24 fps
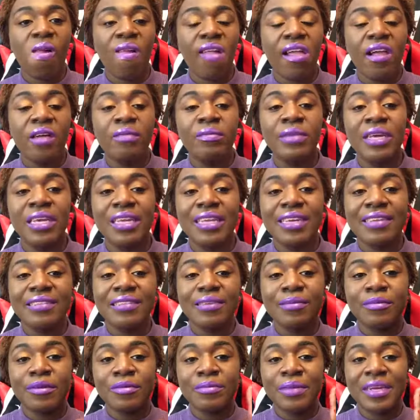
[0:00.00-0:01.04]
I may get
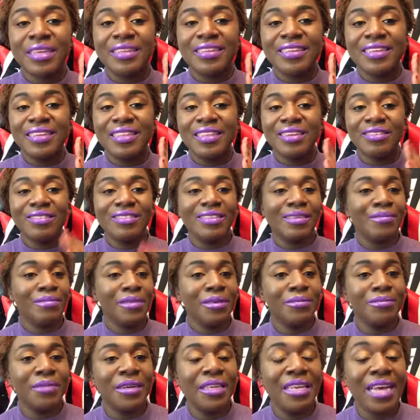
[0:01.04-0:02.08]
some on my teeth or
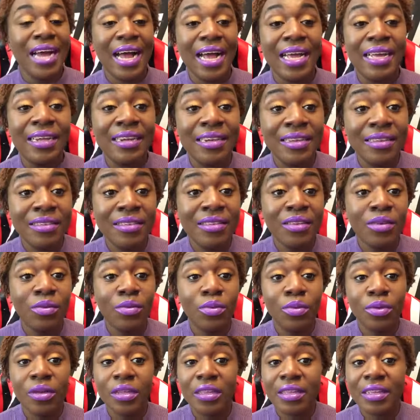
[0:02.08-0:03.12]
something. But yeah, it is a
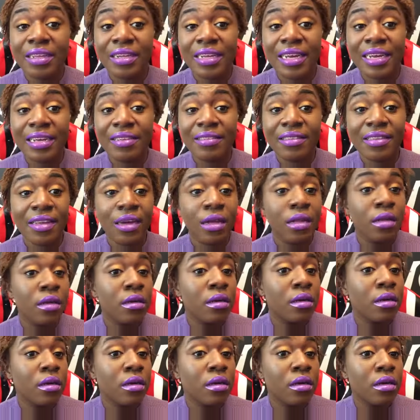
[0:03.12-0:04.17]
really nice
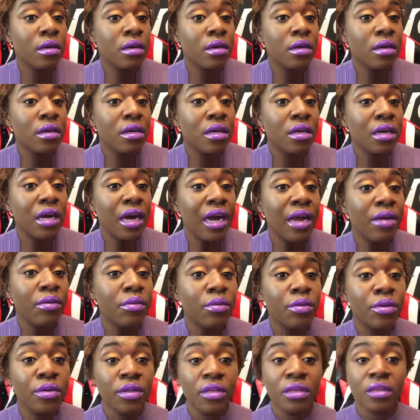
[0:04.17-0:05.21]
color. I
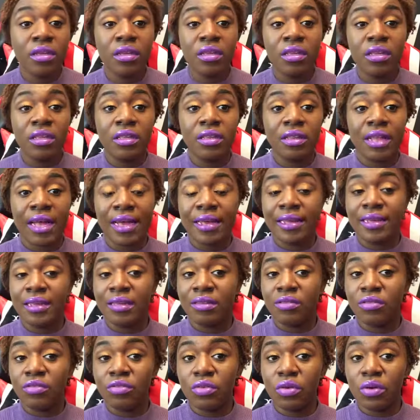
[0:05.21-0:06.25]
really
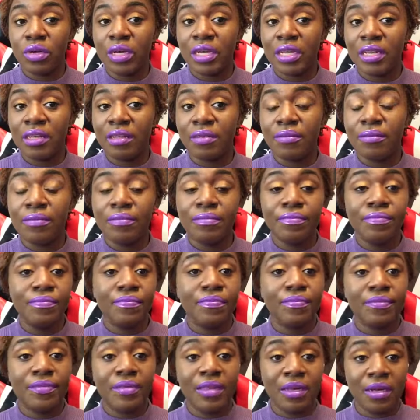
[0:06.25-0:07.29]
enjoy
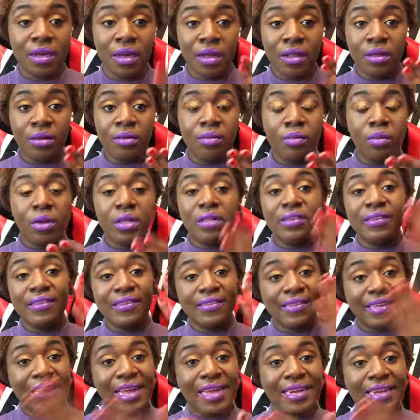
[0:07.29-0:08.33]
the color. Once
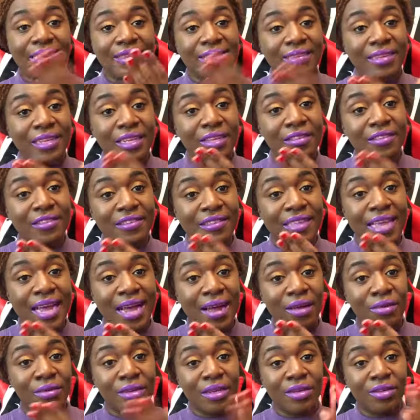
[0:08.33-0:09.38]
it kind of tints
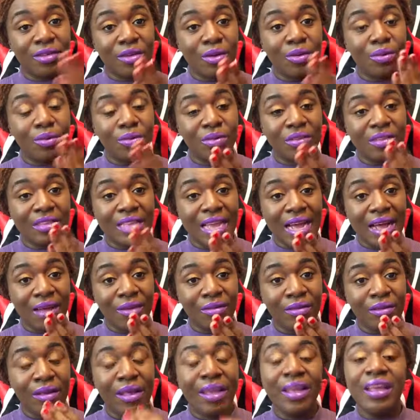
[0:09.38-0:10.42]
down, it tones
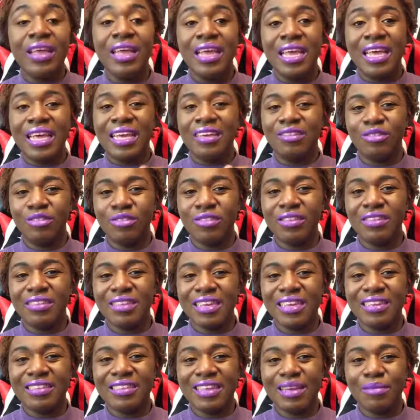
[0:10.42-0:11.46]
down. It usually
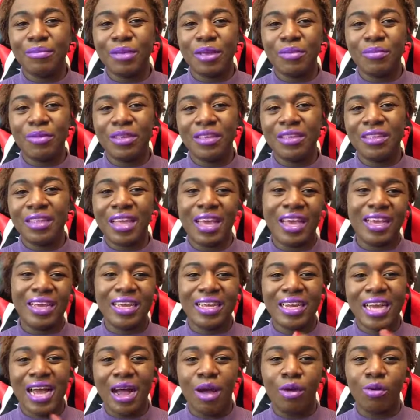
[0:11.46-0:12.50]
takes maybe
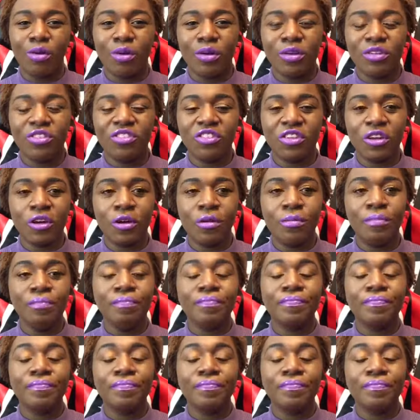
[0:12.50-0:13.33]
an hour or so.